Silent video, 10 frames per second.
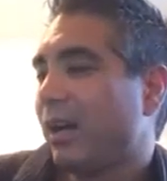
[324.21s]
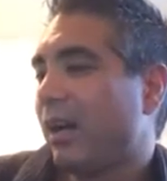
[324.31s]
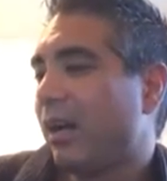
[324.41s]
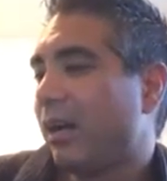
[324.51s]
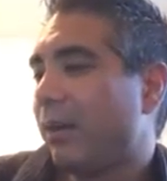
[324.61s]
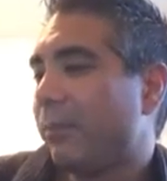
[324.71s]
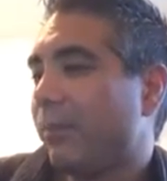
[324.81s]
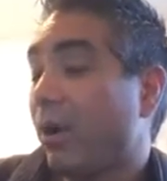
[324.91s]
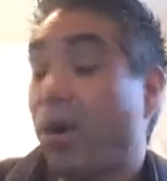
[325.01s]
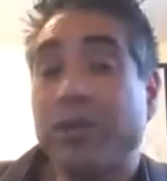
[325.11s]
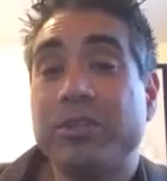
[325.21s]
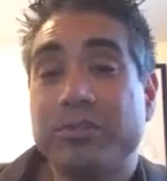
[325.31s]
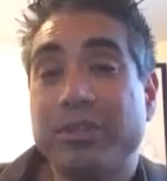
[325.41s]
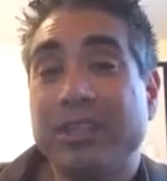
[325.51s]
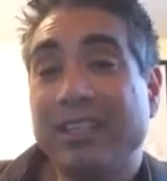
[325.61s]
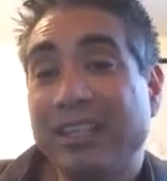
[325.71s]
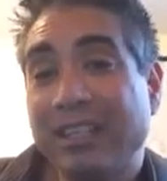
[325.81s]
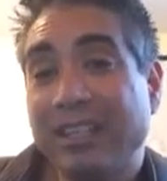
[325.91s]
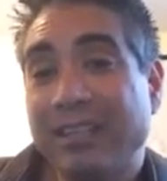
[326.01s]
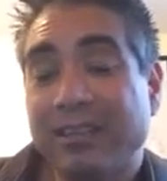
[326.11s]
all you really
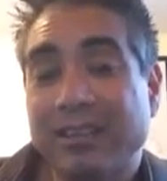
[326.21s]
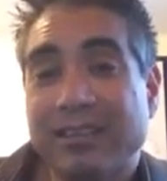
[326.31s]
need,